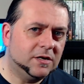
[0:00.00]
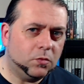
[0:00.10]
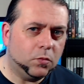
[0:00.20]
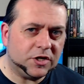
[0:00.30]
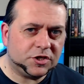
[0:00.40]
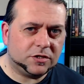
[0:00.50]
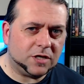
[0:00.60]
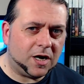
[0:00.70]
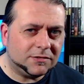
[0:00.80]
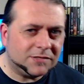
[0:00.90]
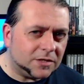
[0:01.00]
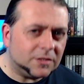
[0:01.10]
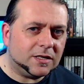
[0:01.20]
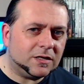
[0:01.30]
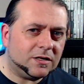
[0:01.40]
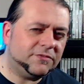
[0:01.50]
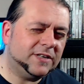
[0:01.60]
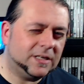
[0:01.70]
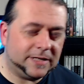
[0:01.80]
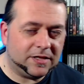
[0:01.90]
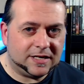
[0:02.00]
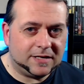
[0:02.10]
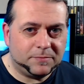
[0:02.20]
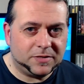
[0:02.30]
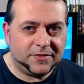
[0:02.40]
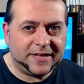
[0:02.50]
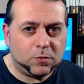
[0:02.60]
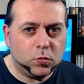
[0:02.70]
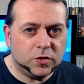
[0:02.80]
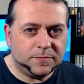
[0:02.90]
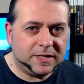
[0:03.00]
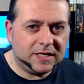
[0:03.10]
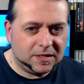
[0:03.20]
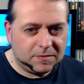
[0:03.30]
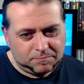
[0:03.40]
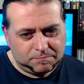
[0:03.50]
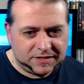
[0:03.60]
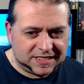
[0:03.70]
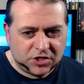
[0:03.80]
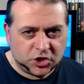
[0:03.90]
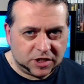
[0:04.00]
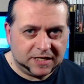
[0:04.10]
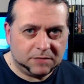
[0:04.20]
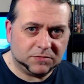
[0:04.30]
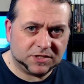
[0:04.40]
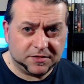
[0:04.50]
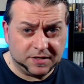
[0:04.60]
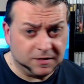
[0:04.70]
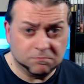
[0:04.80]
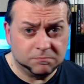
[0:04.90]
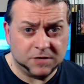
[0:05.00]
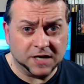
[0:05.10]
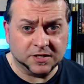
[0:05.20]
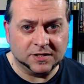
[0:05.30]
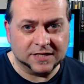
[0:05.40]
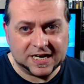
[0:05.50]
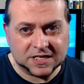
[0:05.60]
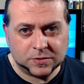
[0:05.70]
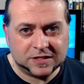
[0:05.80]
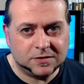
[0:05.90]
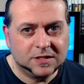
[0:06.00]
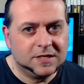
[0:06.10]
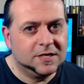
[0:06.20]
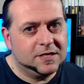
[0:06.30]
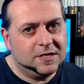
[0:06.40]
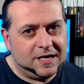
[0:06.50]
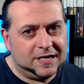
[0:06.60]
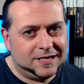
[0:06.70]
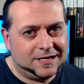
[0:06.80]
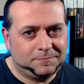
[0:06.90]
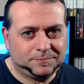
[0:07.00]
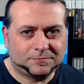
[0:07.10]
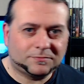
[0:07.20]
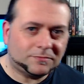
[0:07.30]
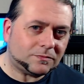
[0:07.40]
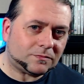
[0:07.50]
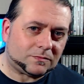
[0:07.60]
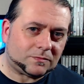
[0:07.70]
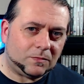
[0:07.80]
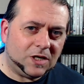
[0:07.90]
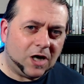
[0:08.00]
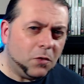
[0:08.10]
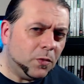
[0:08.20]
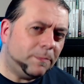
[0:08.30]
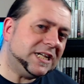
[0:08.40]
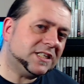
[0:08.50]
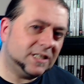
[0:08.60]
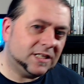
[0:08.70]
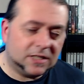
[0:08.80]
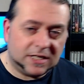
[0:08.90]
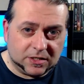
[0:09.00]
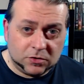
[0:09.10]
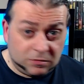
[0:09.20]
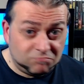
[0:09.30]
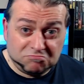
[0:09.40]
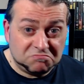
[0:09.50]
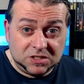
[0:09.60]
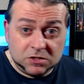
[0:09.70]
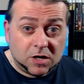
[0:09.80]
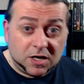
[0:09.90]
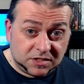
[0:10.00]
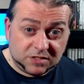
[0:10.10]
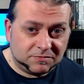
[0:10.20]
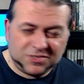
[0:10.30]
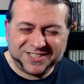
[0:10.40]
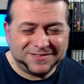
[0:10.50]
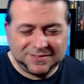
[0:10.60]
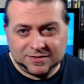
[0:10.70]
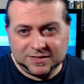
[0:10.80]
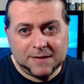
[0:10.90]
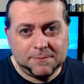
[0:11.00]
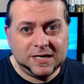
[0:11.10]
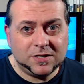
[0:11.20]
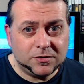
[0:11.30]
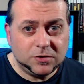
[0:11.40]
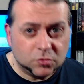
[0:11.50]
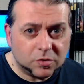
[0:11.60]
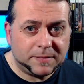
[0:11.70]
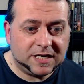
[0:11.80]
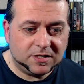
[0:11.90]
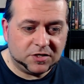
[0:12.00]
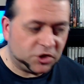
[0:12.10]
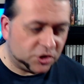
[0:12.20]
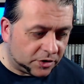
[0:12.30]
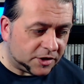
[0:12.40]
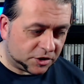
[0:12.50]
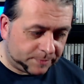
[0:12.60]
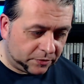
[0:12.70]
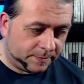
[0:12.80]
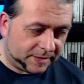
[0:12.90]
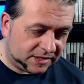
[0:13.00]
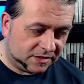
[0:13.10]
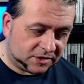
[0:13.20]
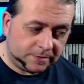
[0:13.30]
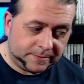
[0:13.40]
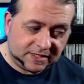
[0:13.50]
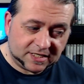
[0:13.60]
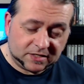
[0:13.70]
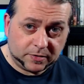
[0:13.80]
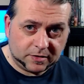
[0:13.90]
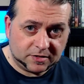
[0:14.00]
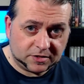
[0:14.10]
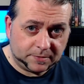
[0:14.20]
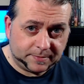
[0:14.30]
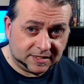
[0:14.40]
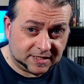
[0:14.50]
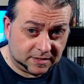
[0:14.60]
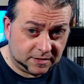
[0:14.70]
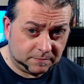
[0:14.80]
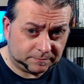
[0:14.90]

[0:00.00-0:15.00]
which I don't know how I feel about that, but that would be potentially something that I could look at as well. I would basically like you guys to just let me know your opinion. Should I just be replacing the Super Nintendo with another Super Nintendo?